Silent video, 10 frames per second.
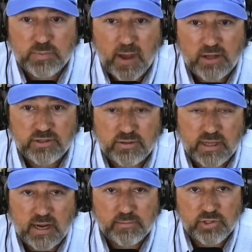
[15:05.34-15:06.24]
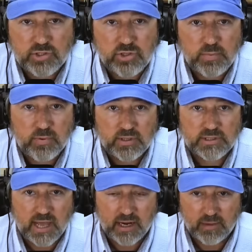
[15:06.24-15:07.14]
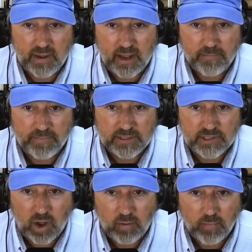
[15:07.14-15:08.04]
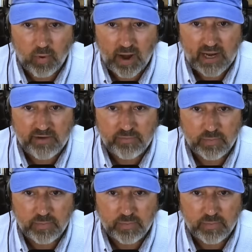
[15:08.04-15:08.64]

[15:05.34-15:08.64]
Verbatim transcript: sponsor that I'm super excited about. It's called Brave